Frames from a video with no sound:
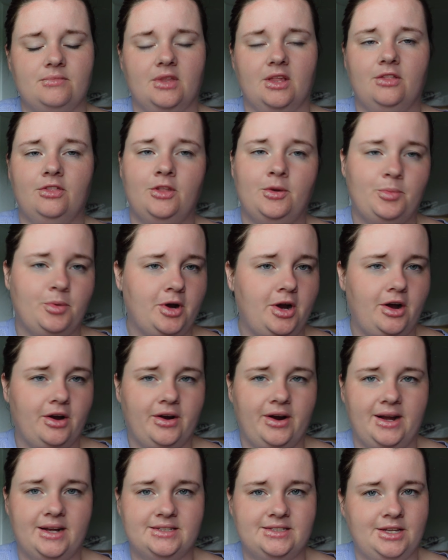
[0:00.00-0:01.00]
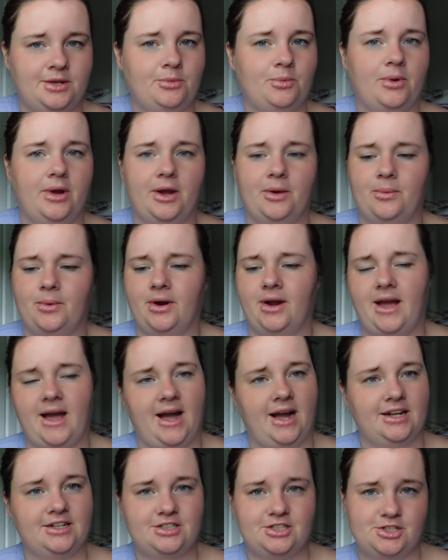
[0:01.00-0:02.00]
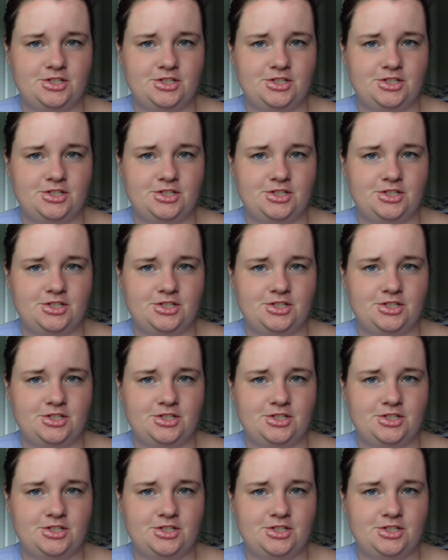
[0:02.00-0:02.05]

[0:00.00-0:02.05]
the progress and where we're at.